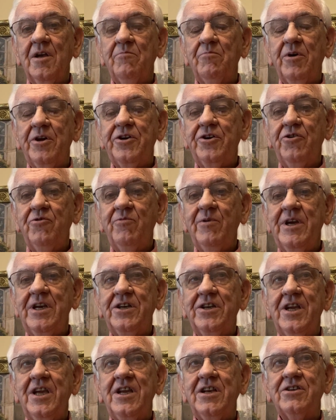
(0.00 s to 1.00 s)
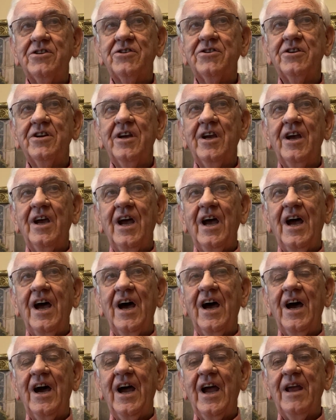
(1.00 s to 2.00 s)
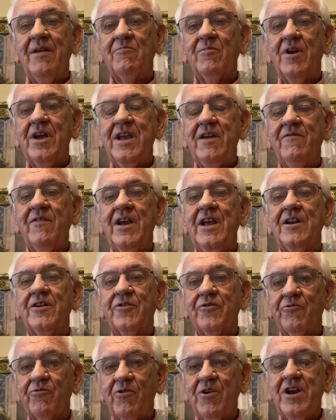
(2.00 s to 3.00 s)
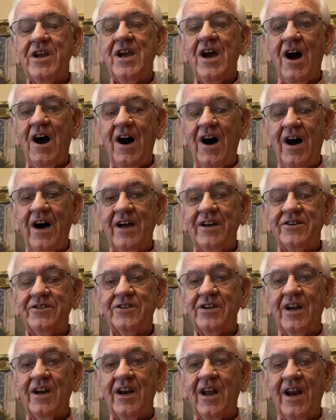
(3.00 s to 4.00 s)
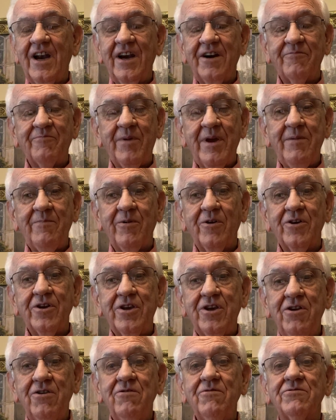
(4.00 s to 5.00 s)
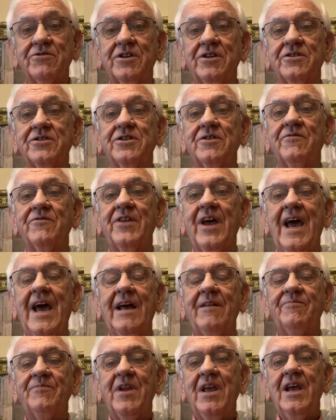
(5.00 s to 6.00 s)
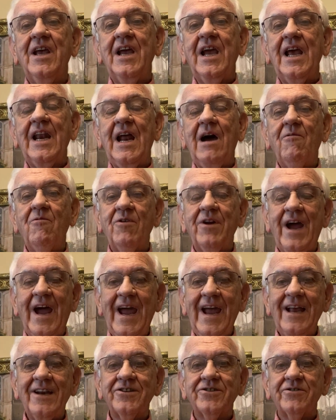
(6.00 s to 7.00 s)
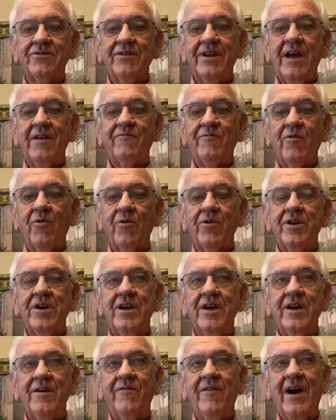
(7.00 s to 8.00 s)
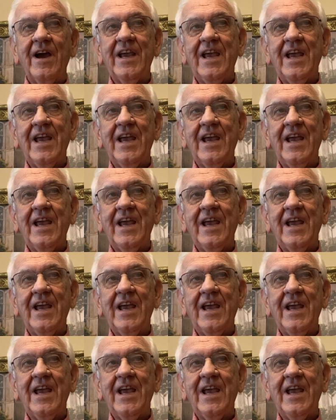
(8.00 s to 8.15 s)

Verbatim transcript: But do we teach uh, and believe in three gods. A lot of people accuse us of that. And I want to answer that for you if I